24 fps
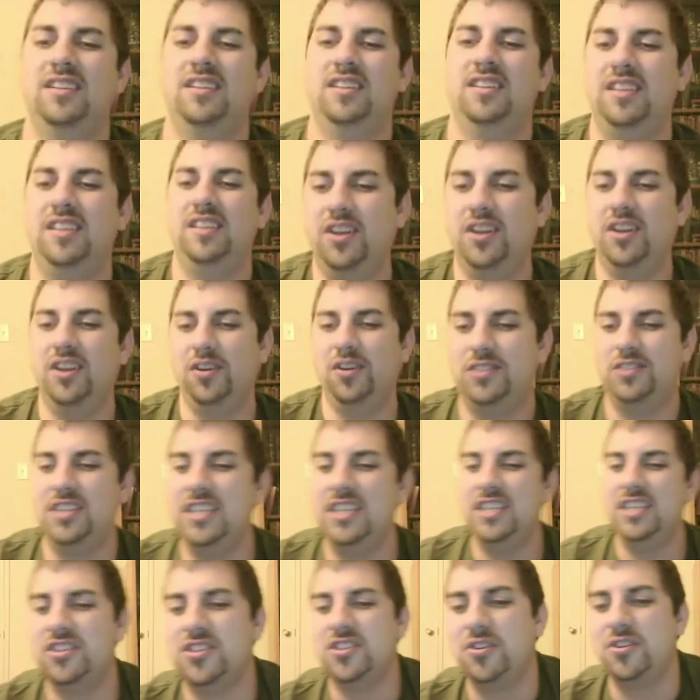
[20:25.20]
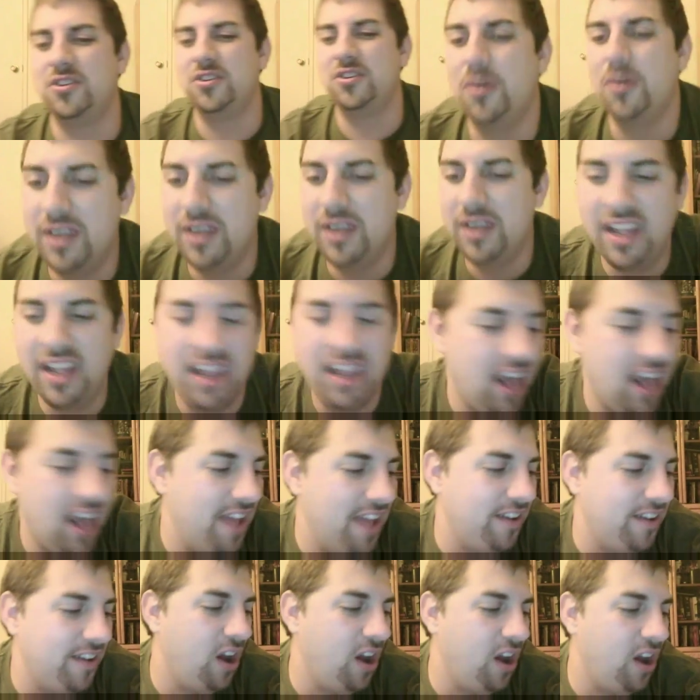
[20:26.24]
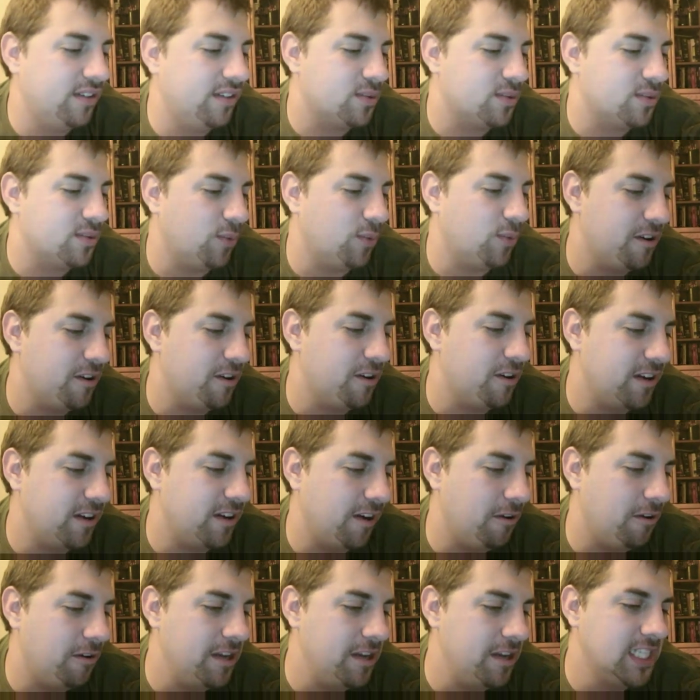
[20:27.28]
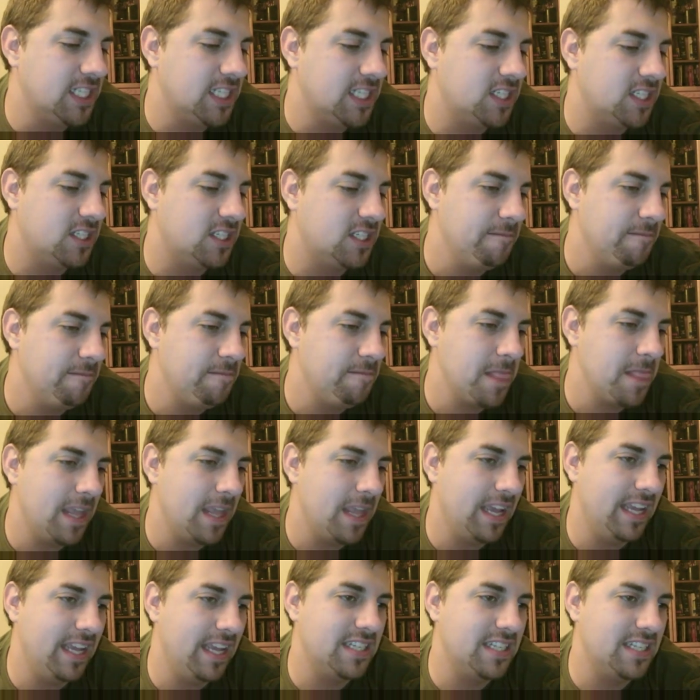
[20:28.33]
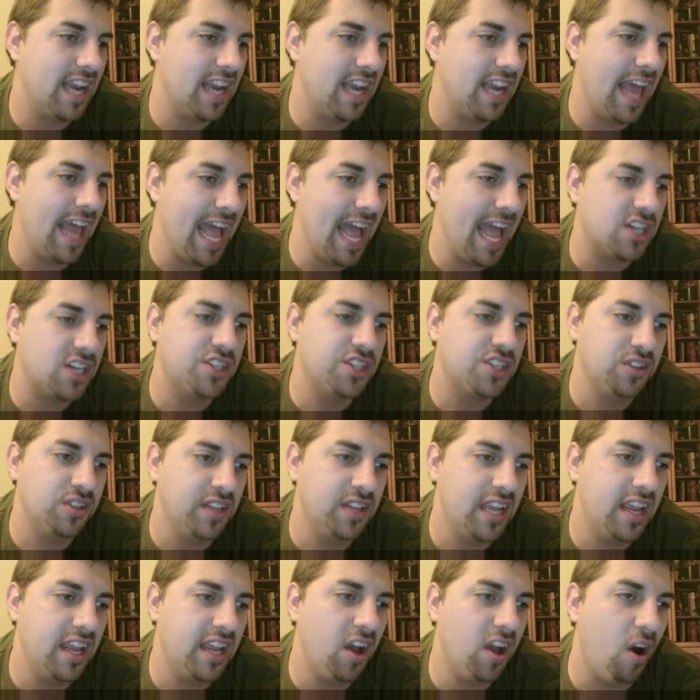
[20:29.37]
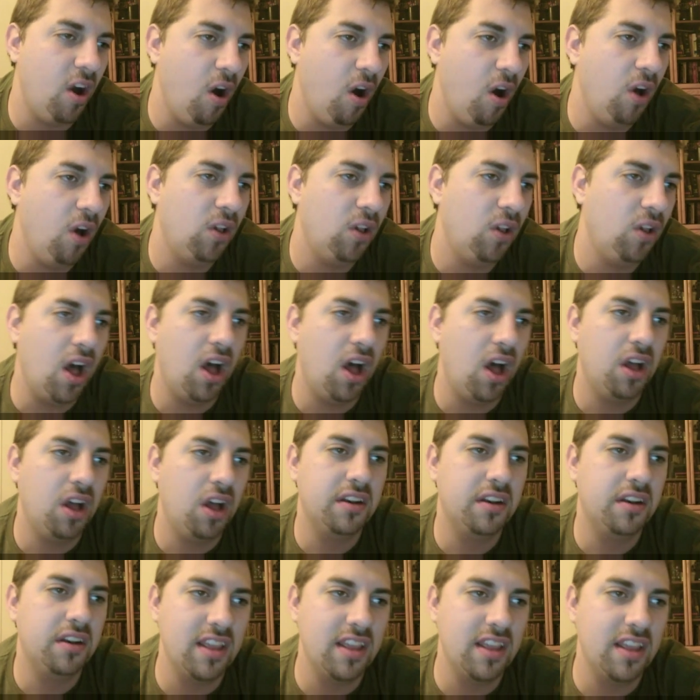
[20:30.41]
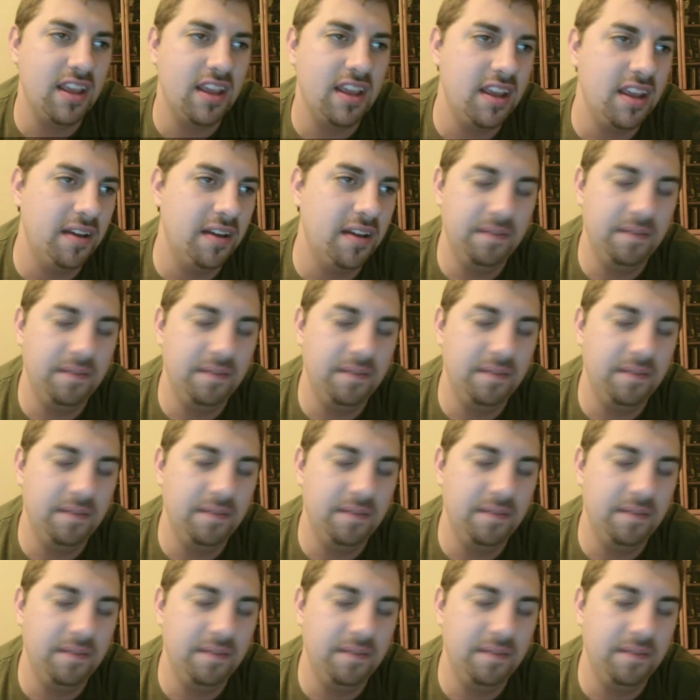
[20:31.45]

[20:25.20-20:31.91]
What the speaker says: to each their own. And I always wonder, is it actually all on the